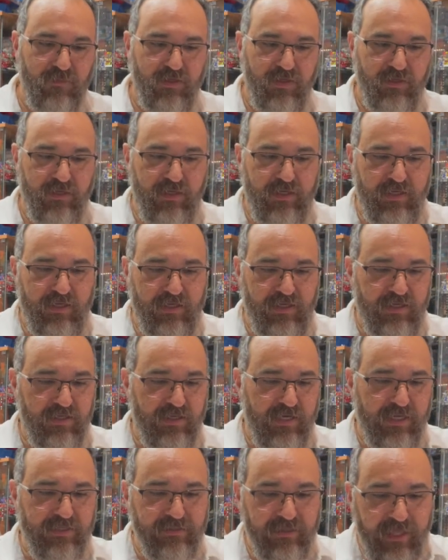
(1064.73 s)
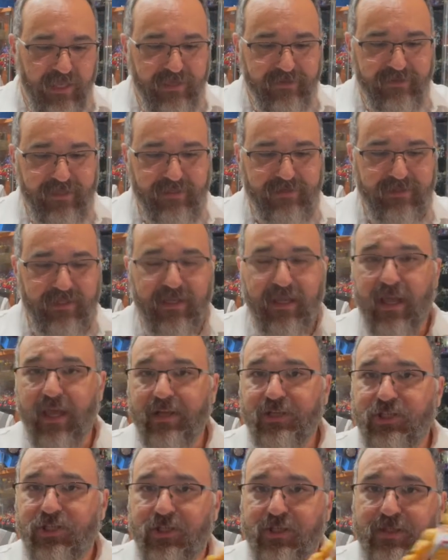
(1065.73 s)
Uh, I like that the
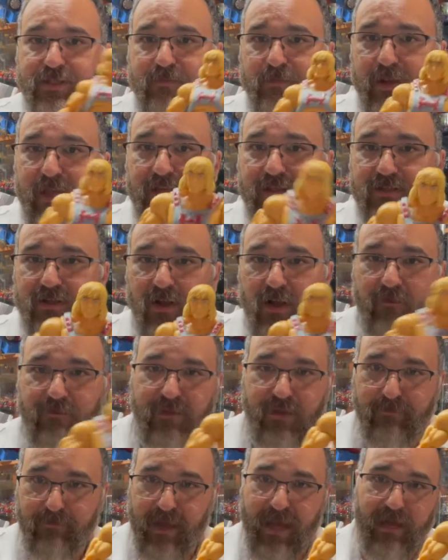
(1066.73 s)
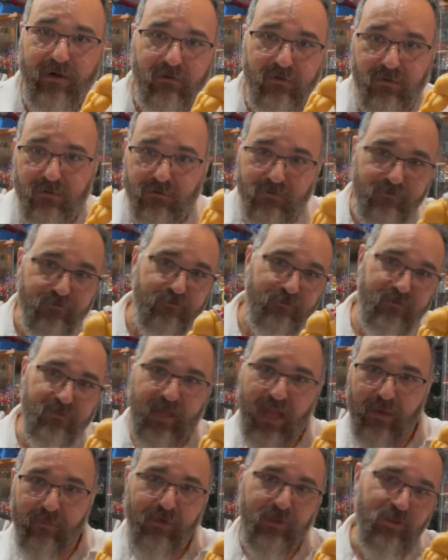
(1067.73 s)
H is based off the battle
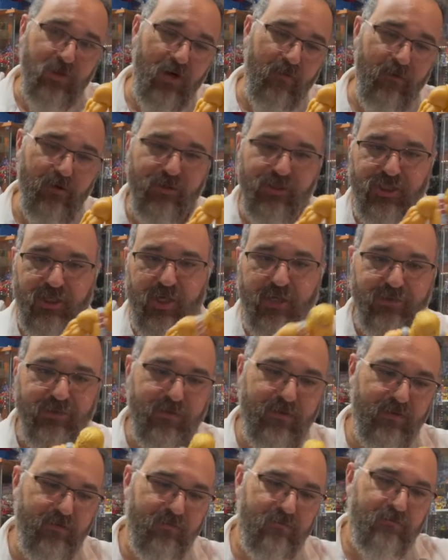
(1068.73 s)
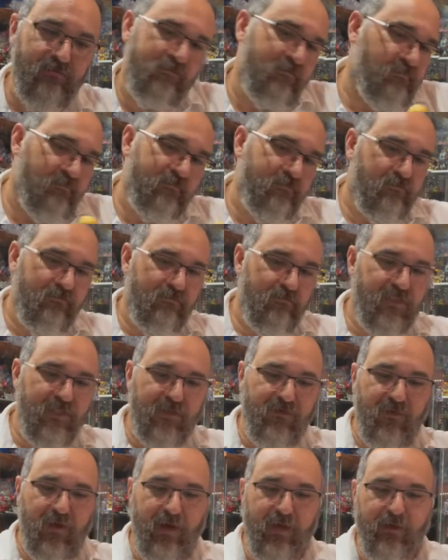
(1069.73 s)
damage armor chest.
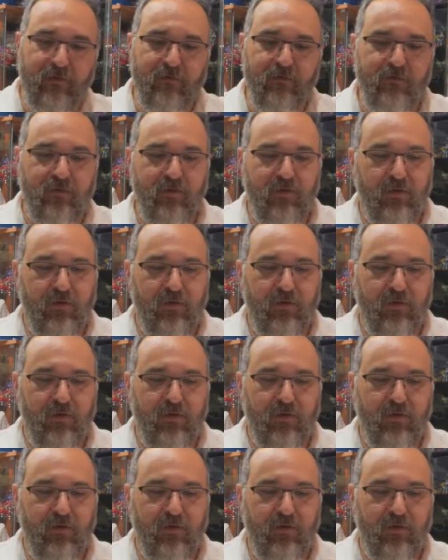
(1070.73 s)
That's fine.